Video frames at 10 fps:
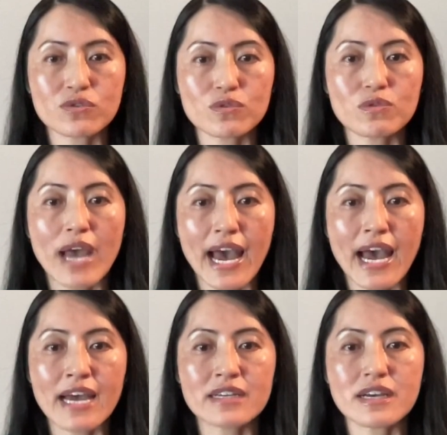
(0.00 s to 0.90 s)
to
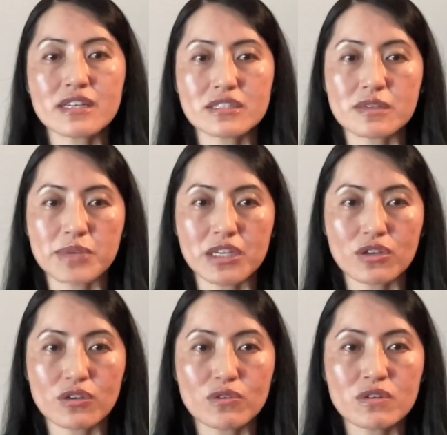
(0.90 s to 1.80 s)
add a
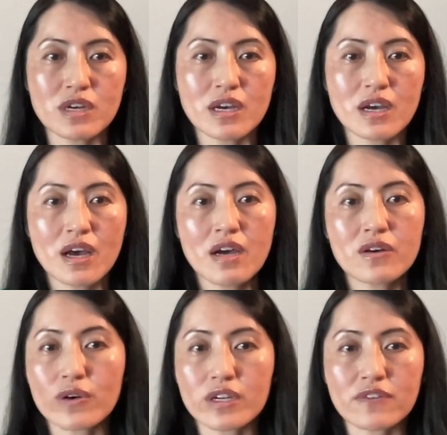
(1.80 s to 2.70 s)
CPQ
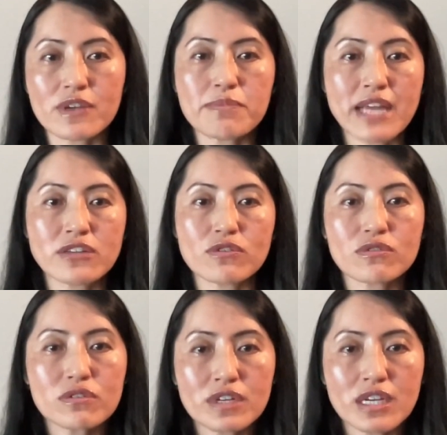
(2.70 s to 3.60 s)
or even manual
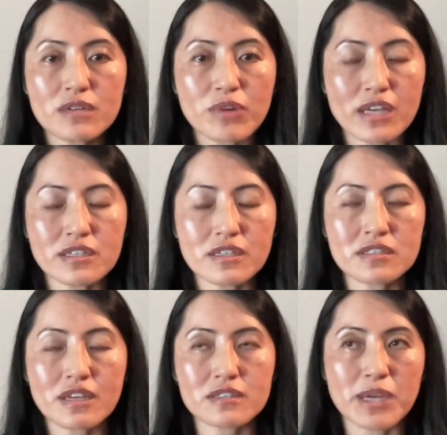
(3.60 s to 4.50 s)
coding
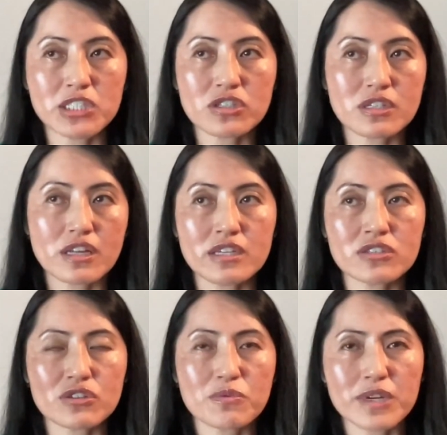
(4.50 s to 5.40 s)
process. As mentioned,
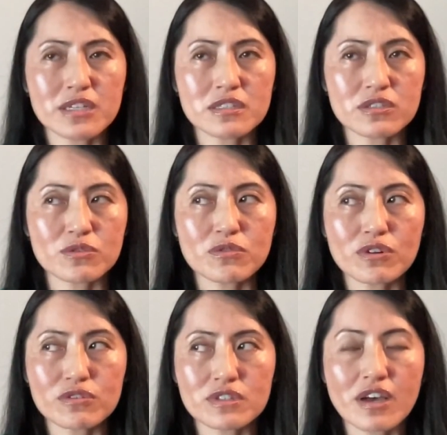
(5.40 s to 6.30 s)
like you don't want to do
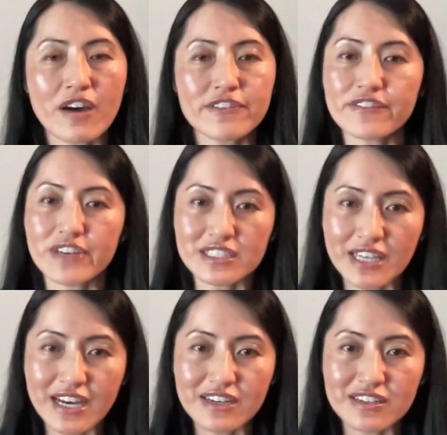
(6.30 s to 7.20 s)
quotes off of
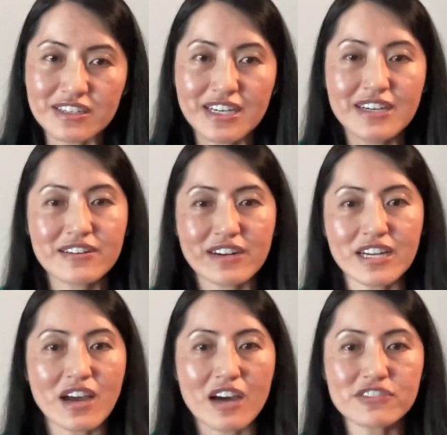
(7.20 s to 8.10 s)
Excel,
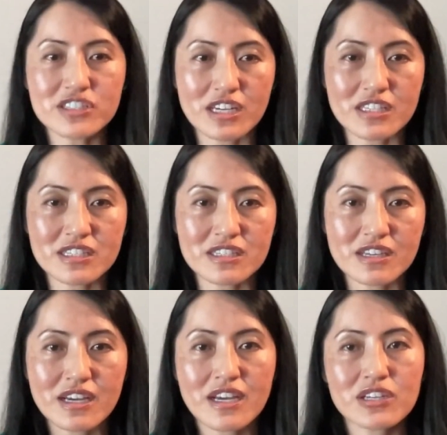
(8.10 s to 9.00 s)
right? Off sheets.
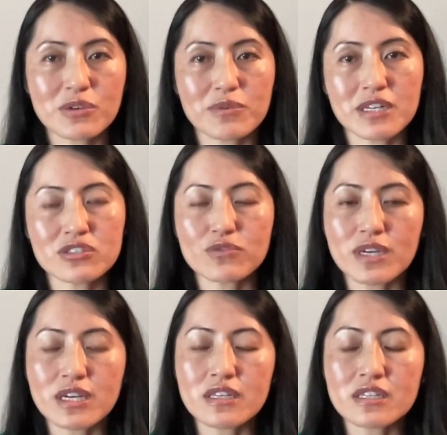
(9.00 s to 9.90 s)
You want to do
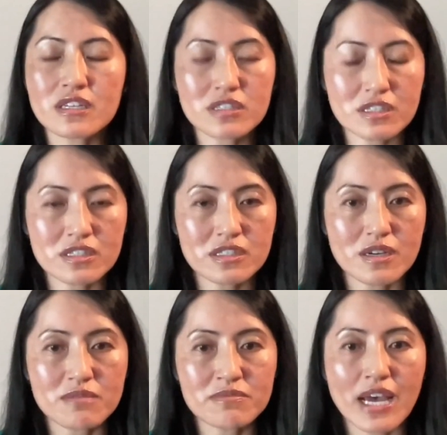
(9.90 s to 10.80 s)
it in the
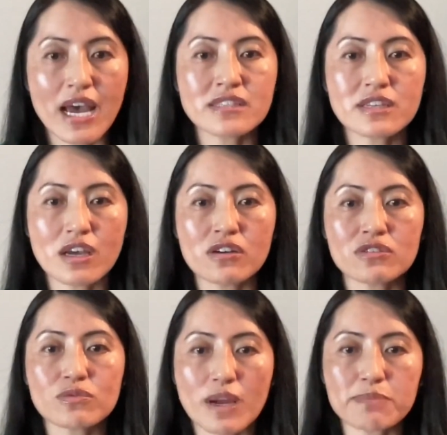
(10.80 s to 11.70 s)
system that
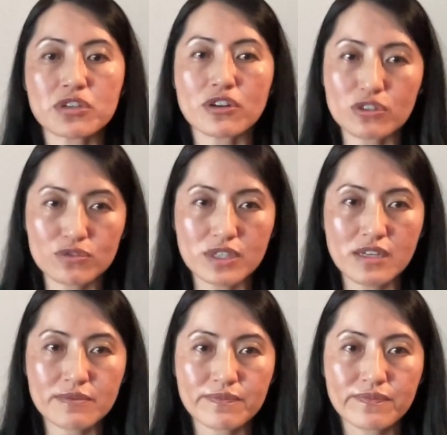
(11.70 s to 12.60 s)
sales reps are
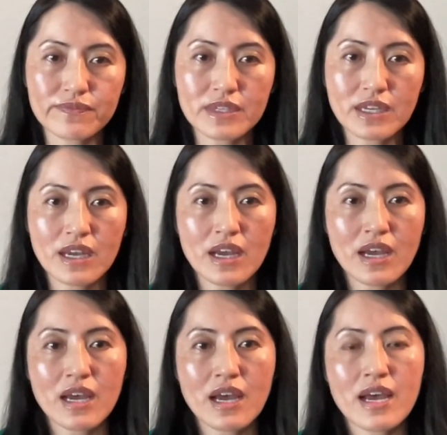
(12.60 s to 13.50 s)
using.
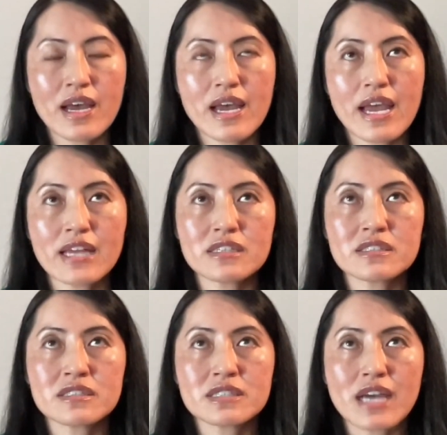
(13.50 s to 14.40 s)

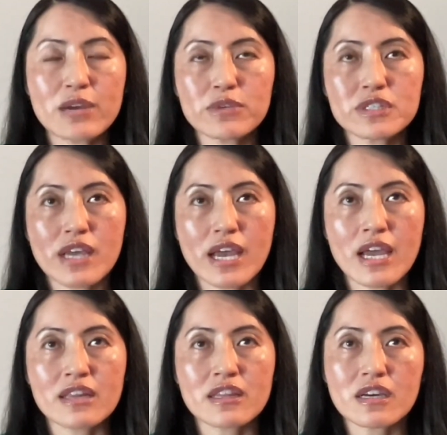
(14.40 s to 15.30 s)
And I would
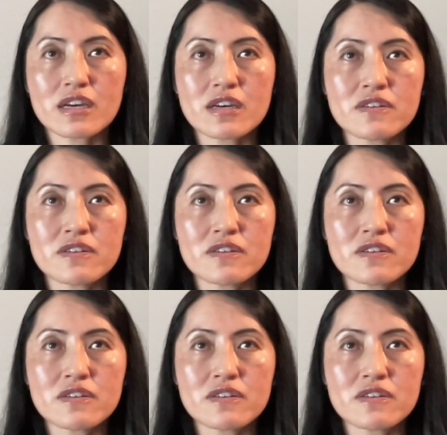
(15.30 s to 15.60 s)
say think